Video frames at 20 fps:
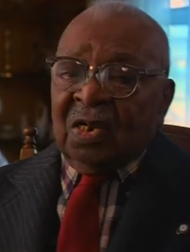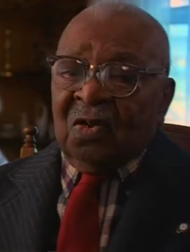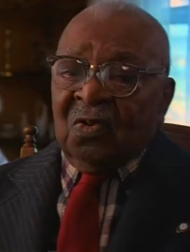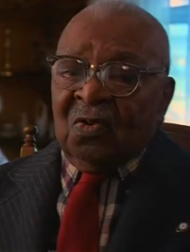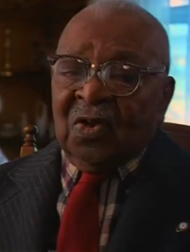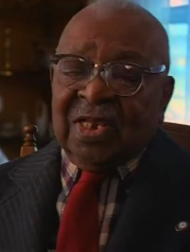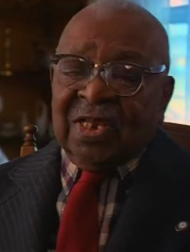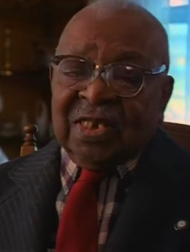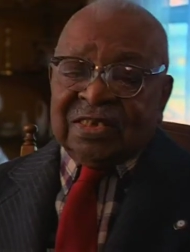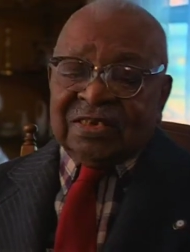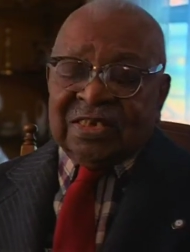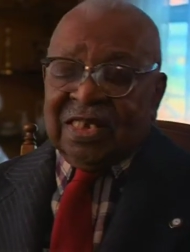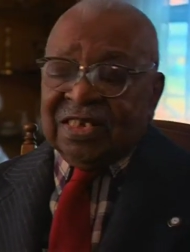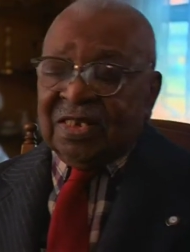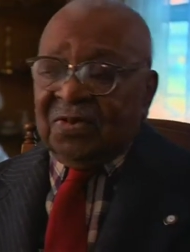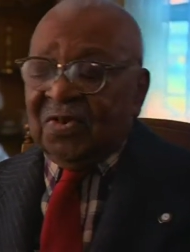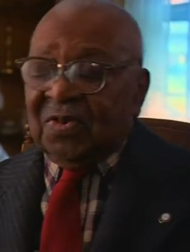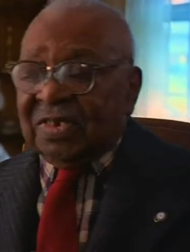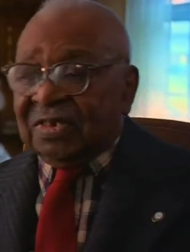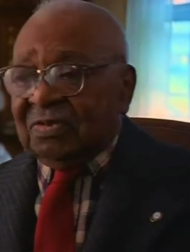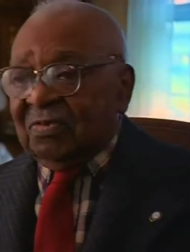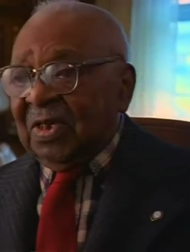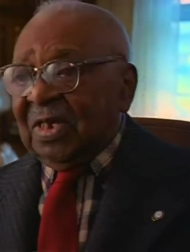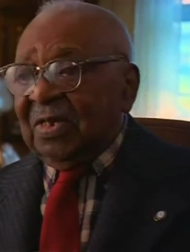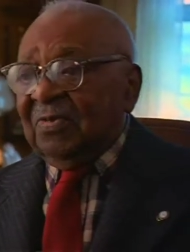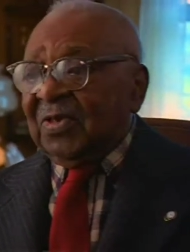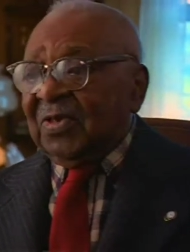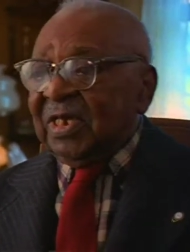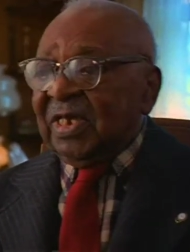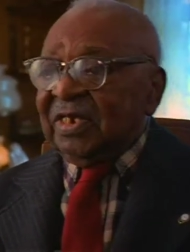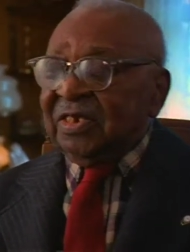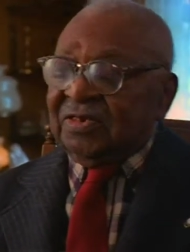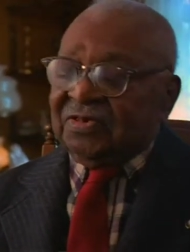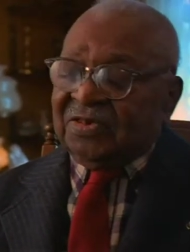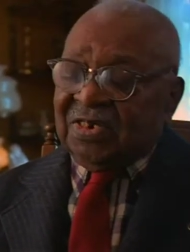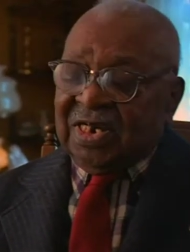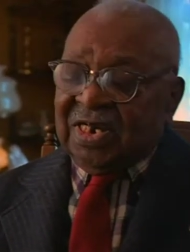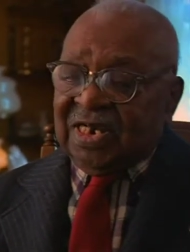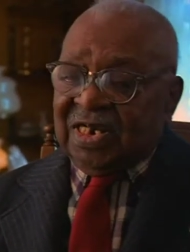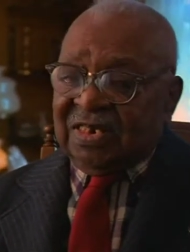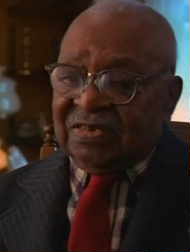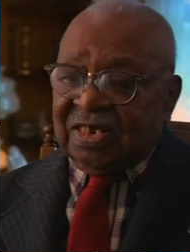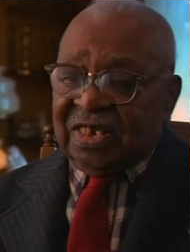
Well, I tell you what, we were in a drive